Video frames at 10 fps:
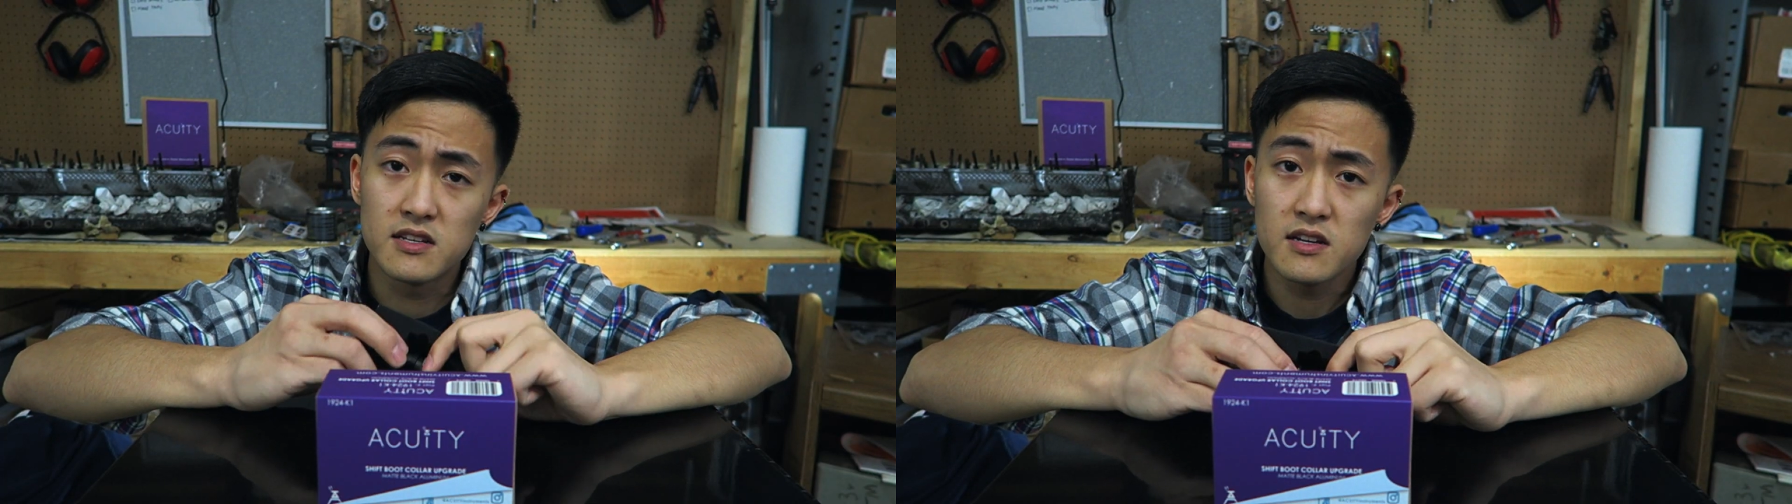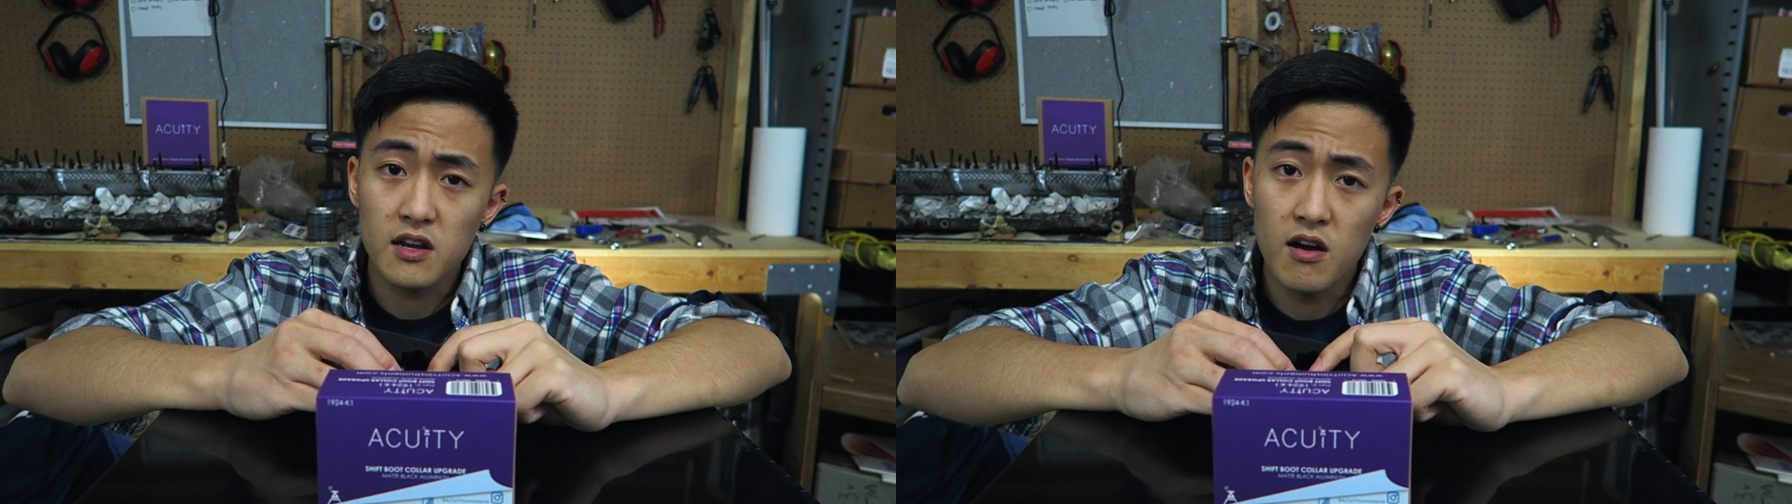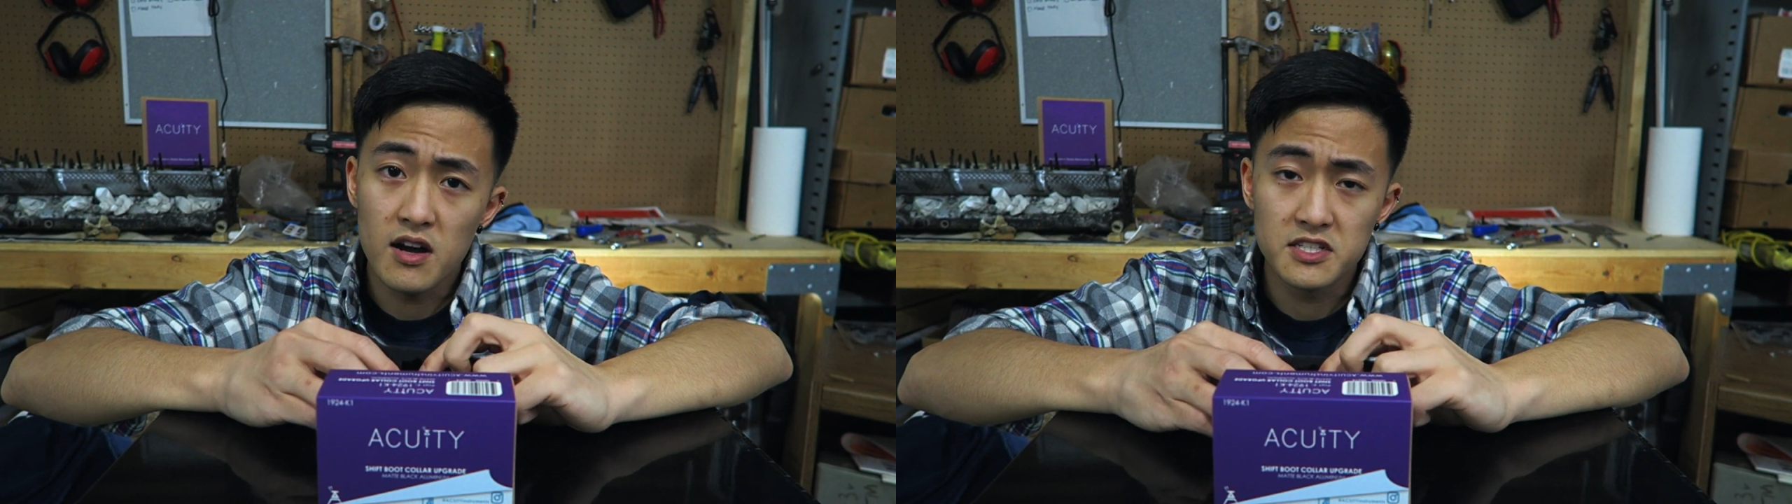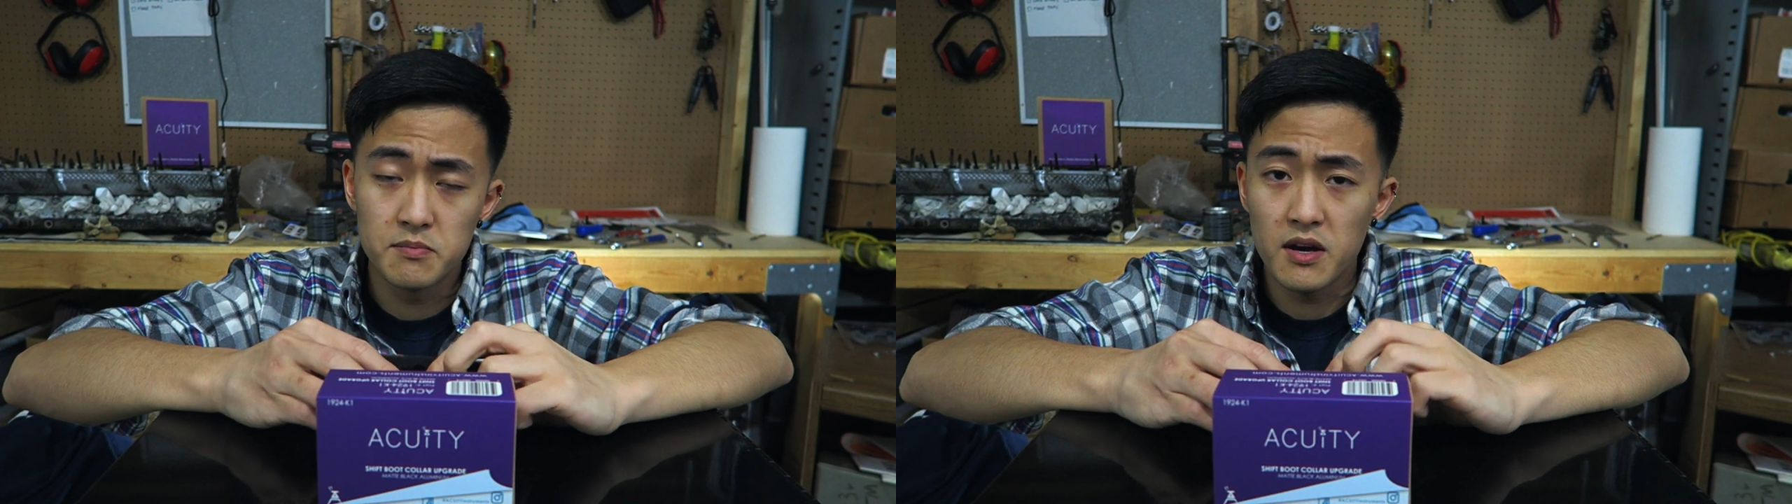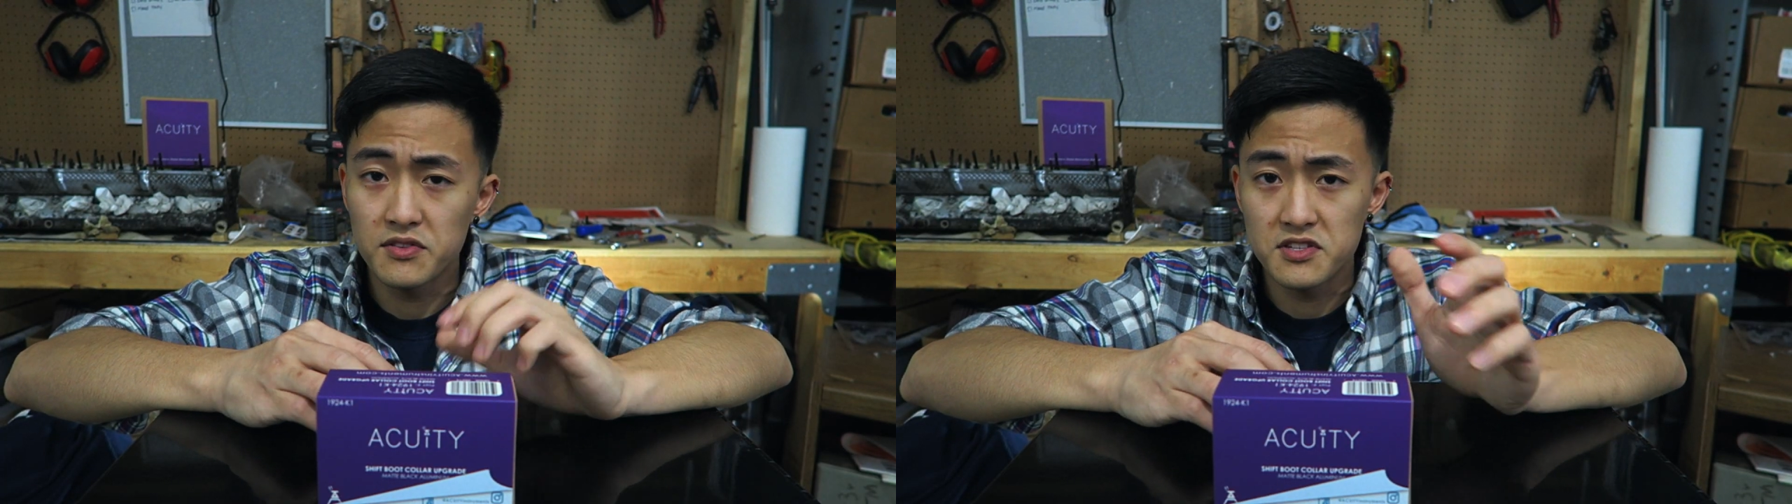going to cost
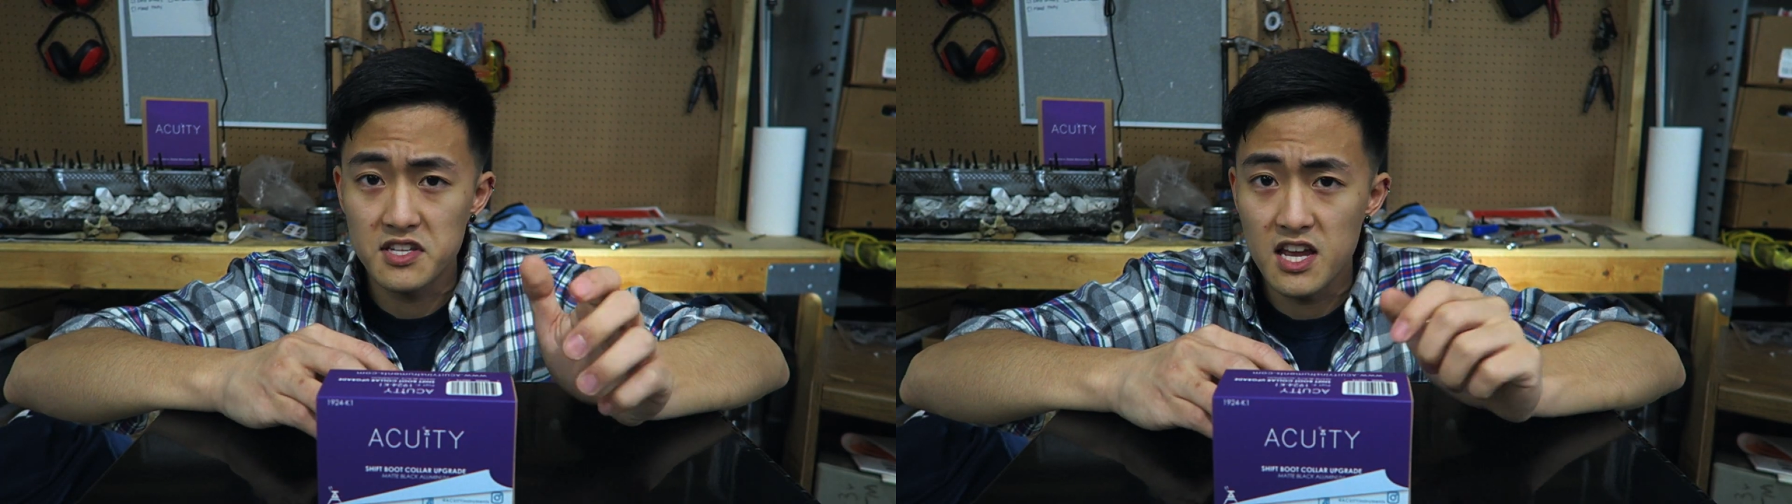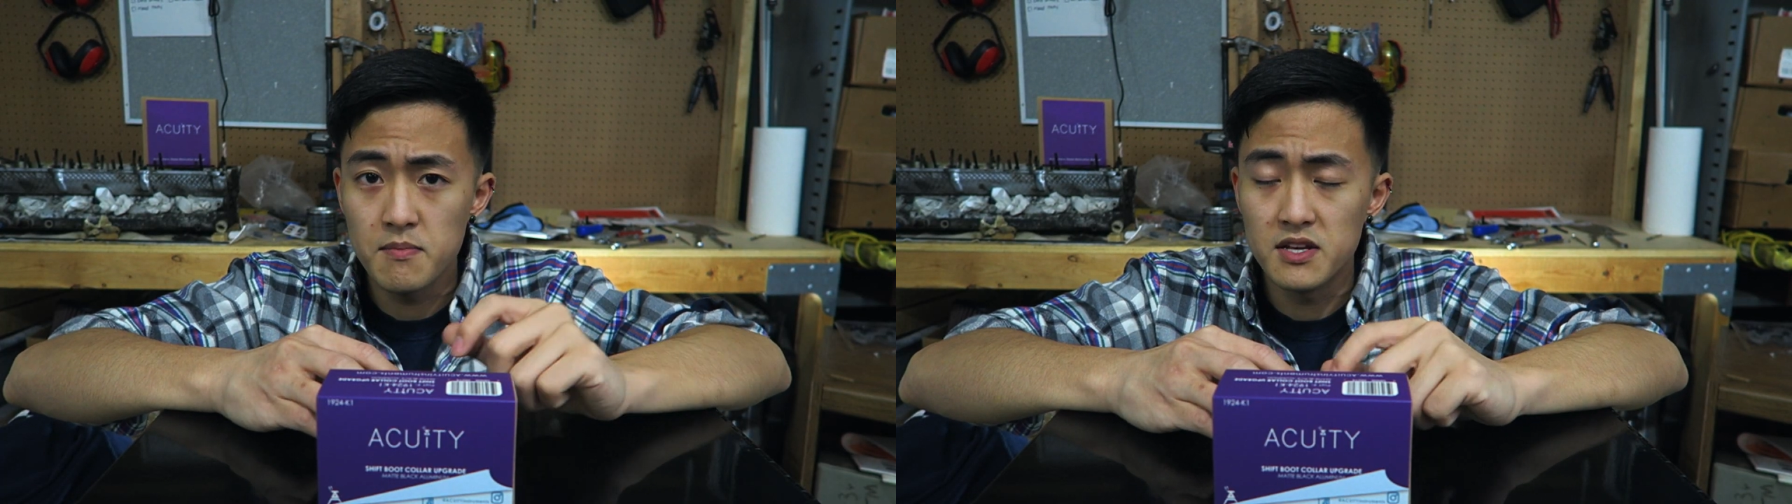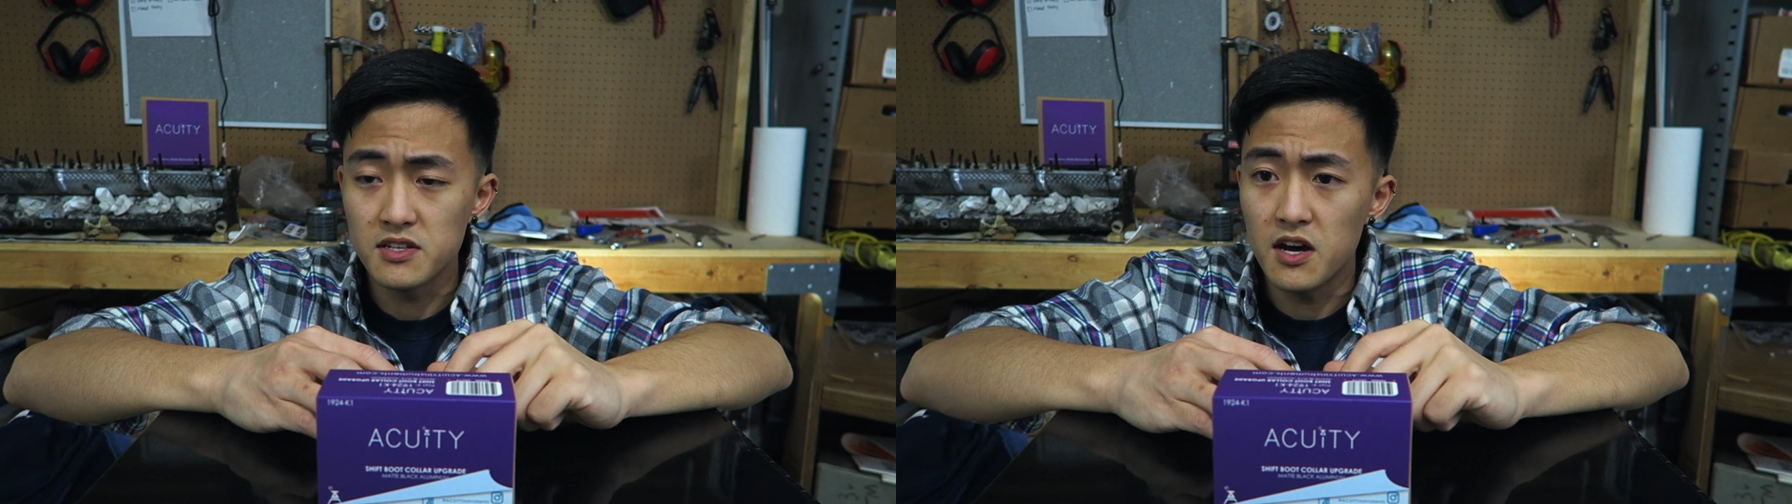about the same as